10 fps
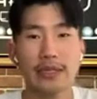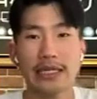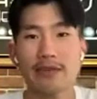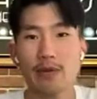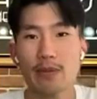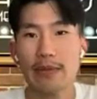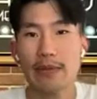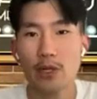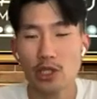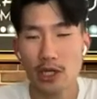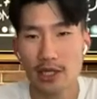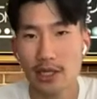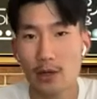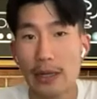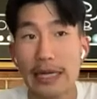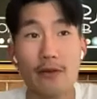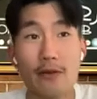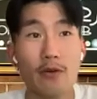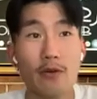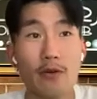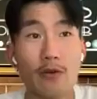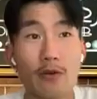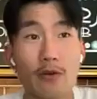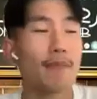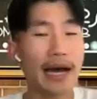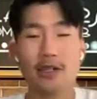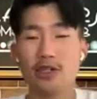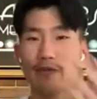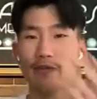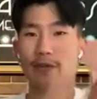Please, everybody, put your hands together right now for Mark Palchik,